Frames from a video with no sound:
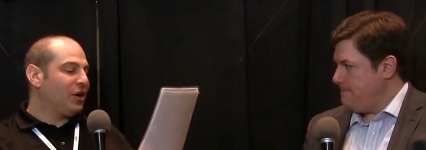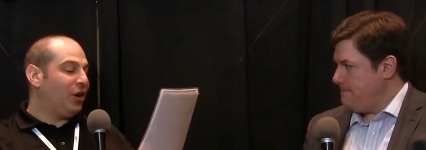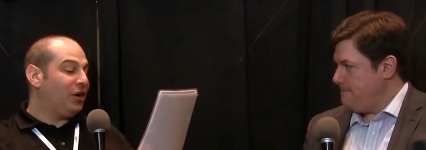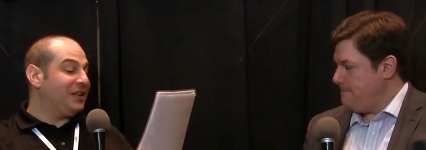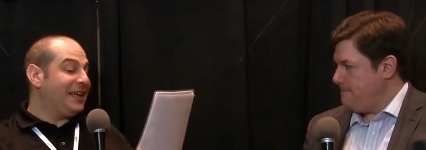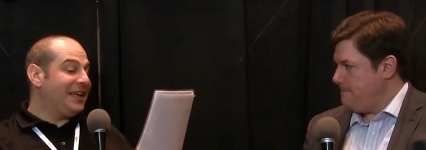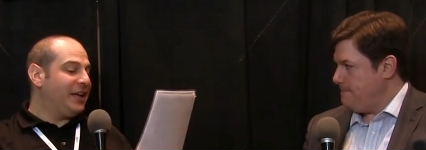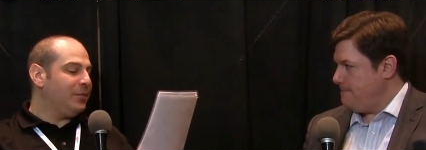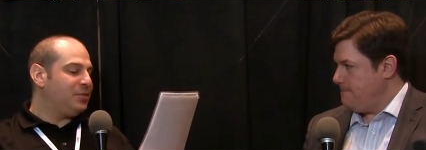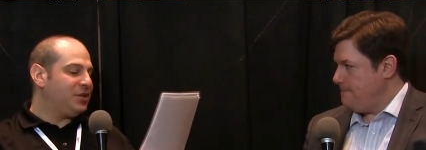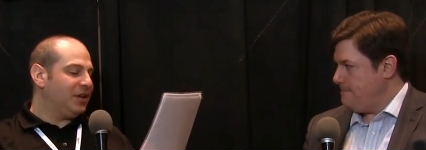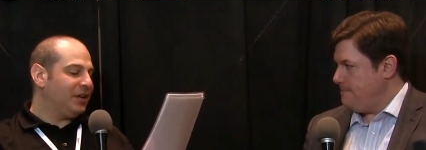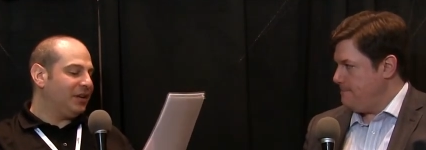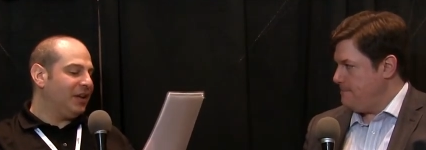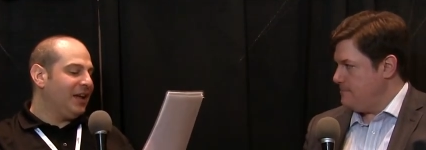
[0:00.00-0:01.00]
Speaker 1: called a
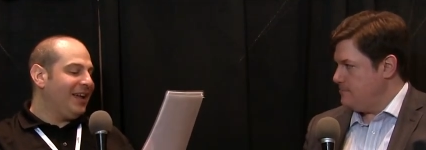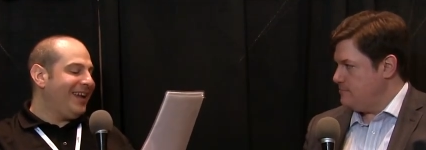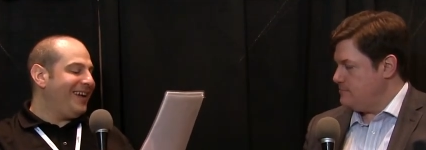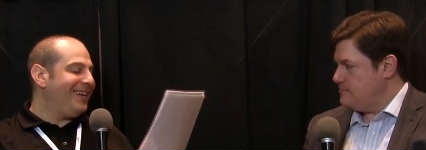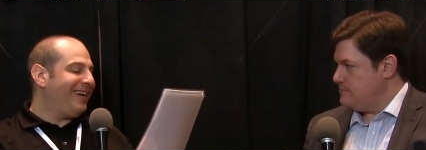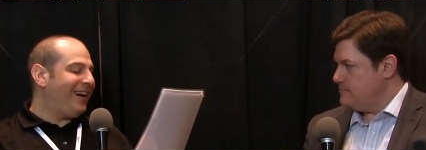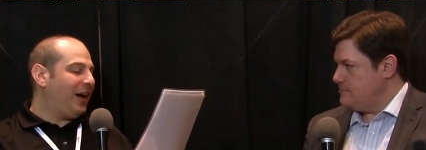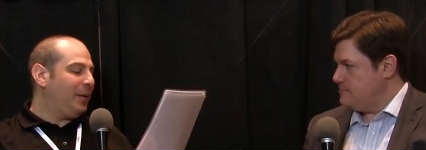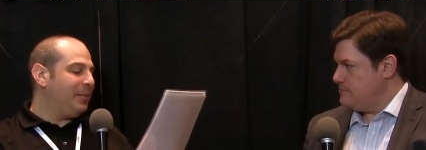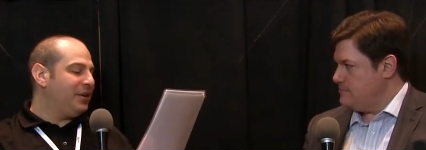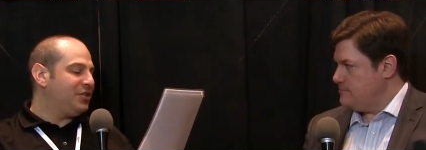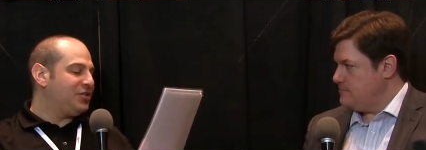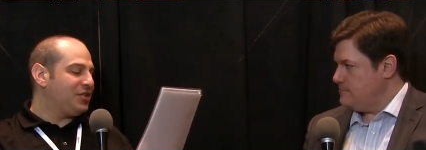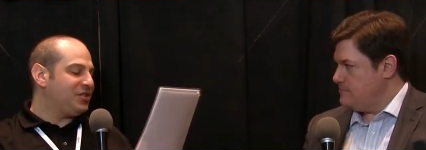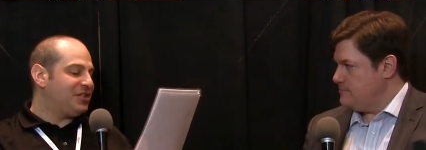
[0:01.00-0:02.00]
Gibson, in
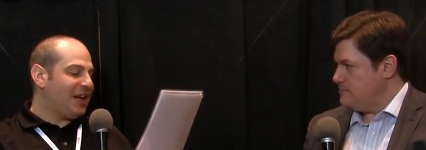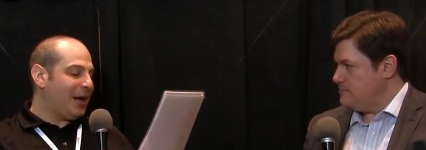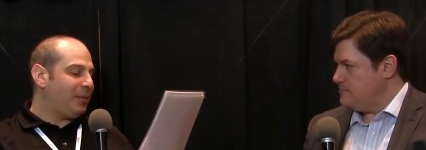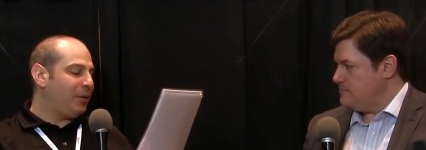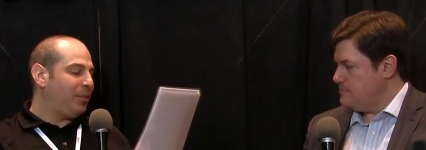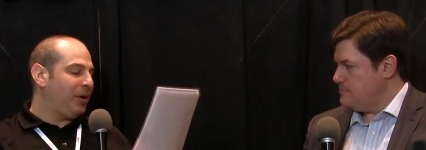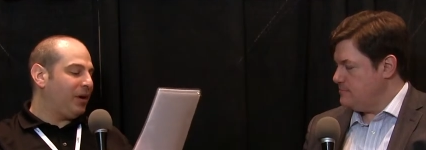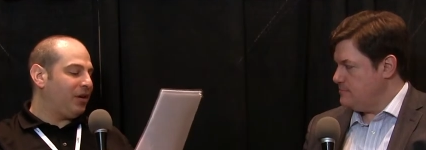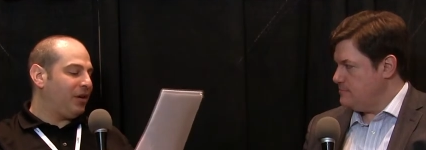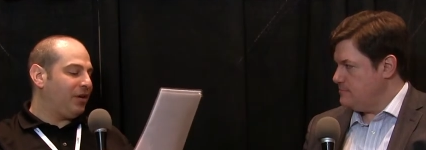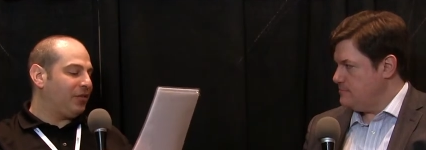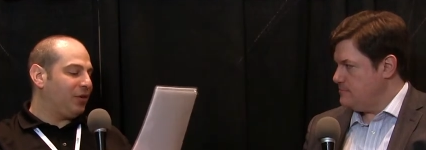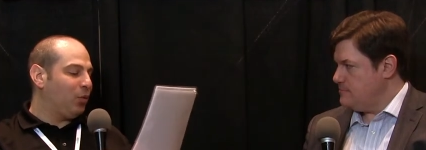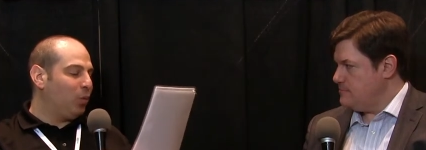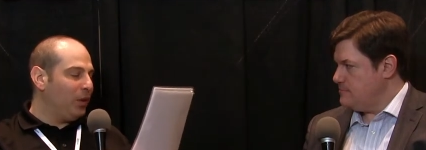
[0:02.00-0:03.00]
homage to cyberpunk
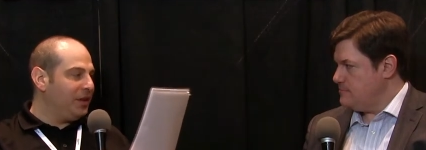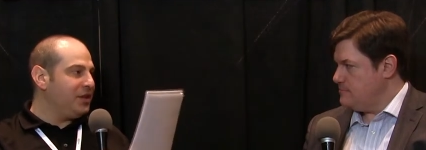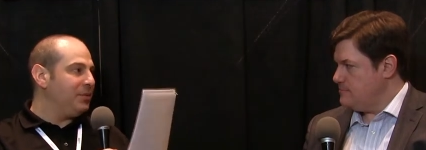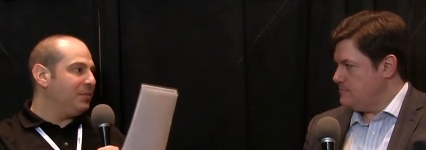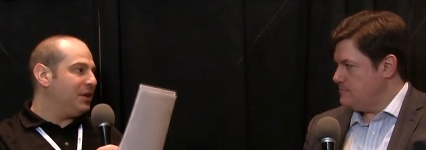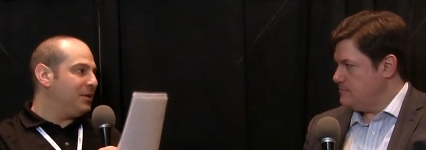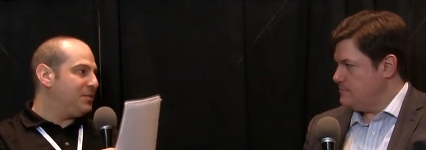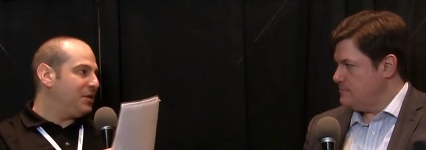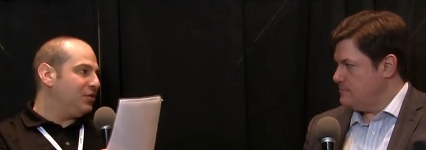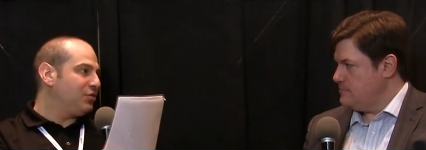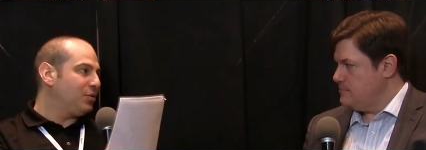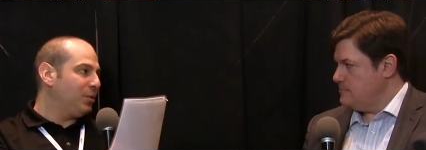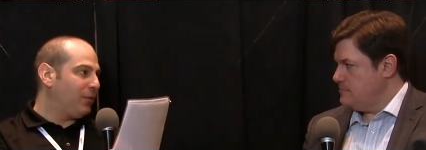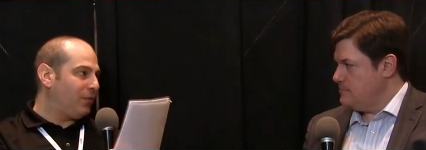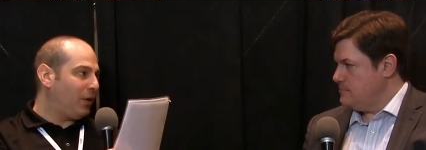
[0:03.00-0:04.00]
author William Gibson,
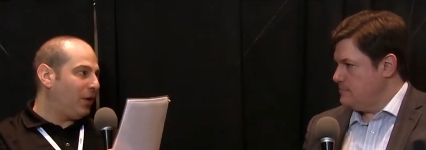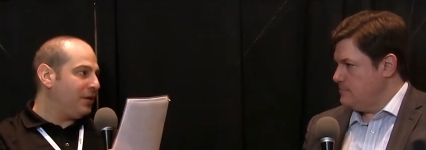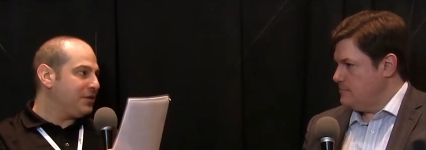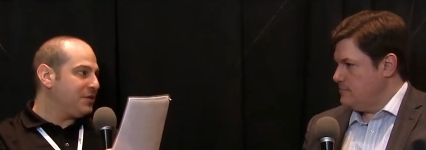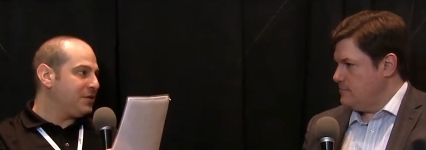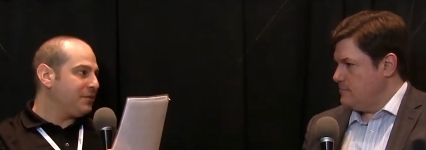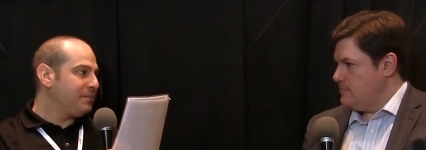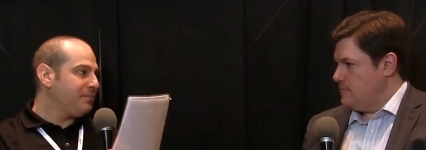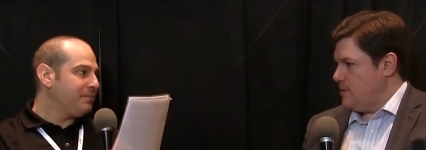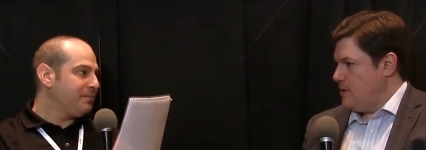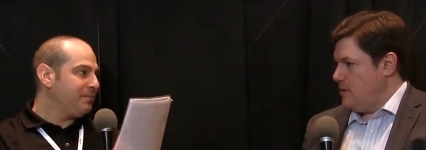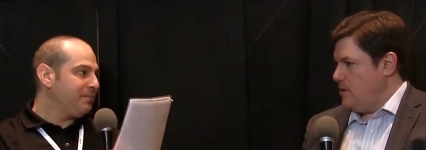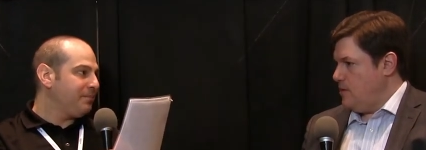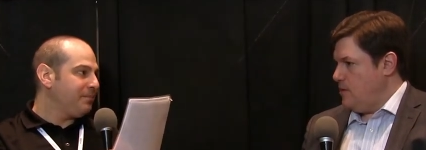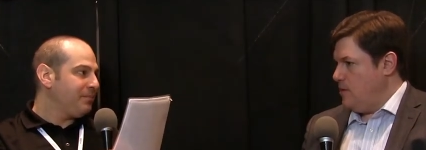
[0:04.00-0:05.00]
true or false?
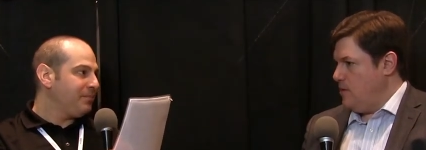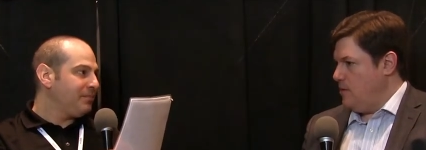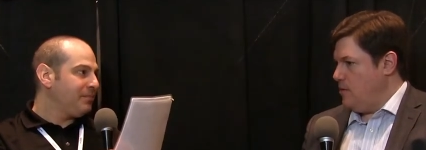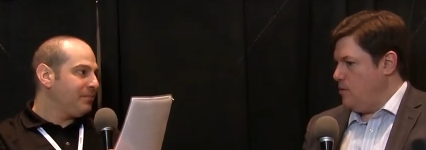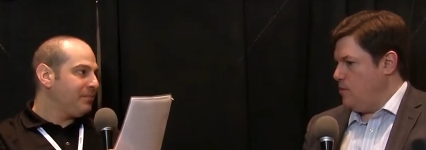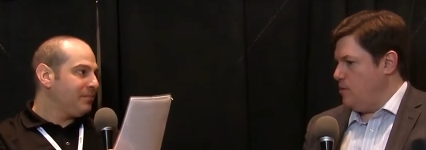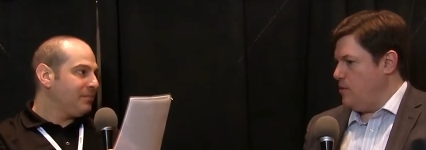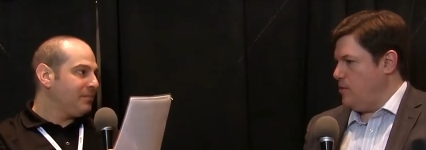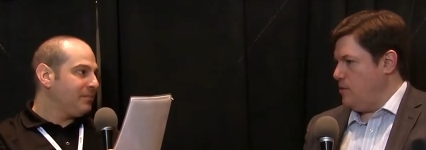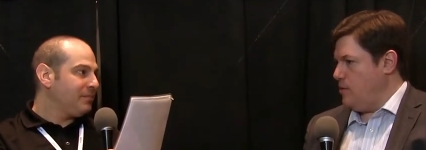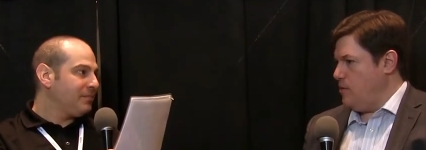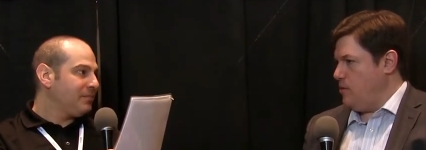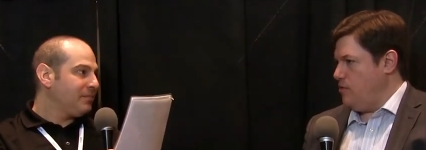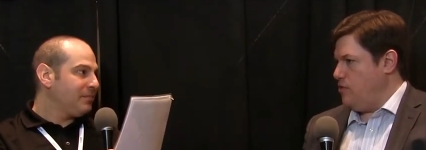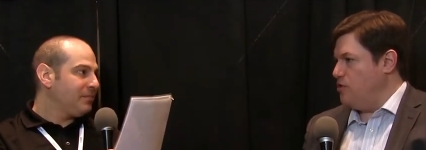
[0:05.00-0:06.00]

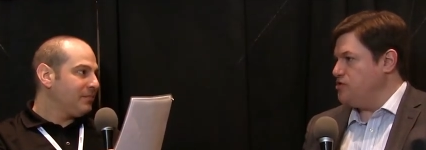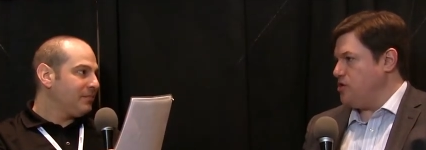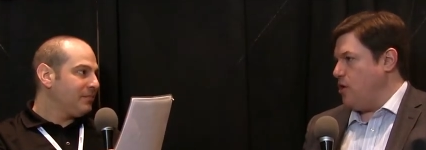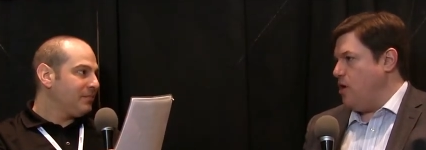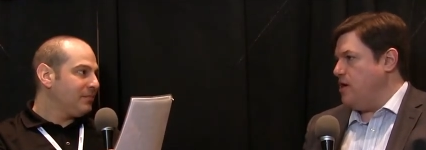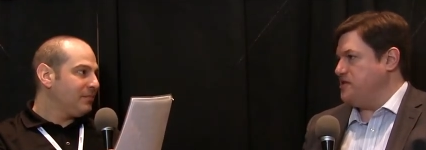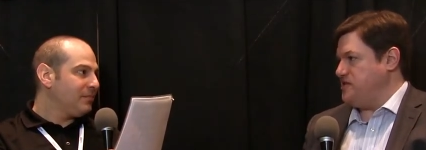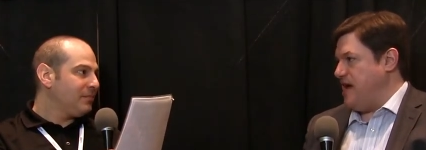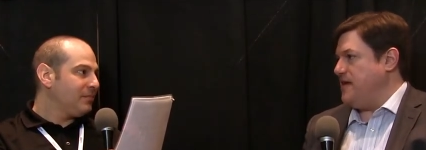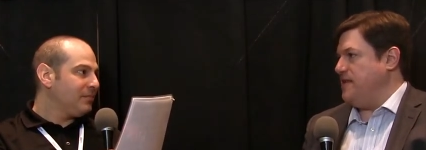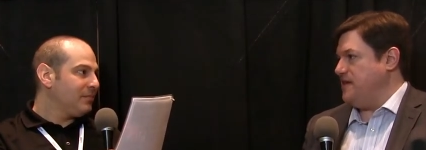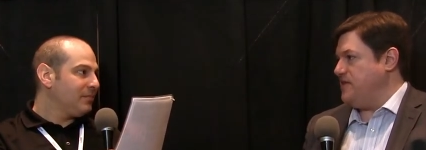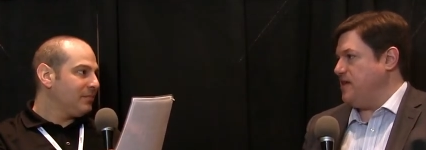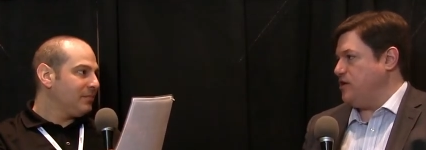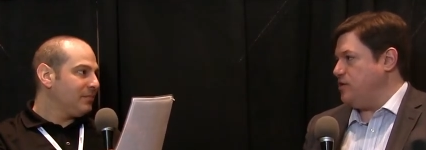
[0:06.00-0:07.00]
Speaker 2: Those all sound
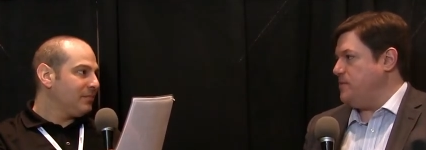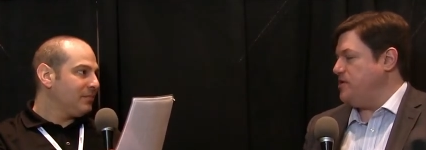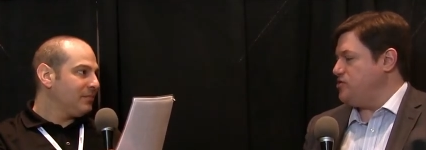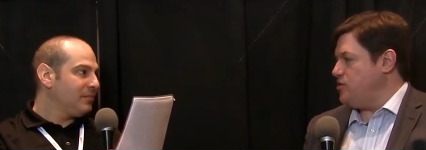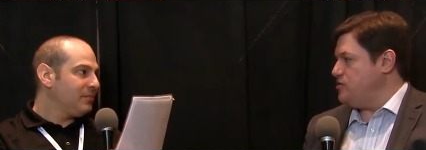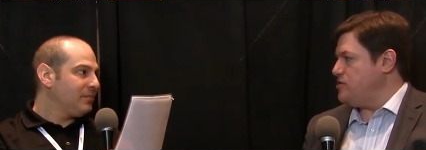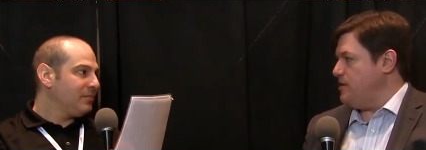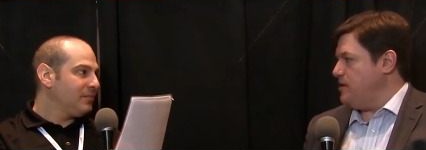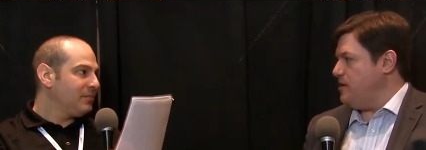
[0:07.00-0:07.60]
like they could be true, so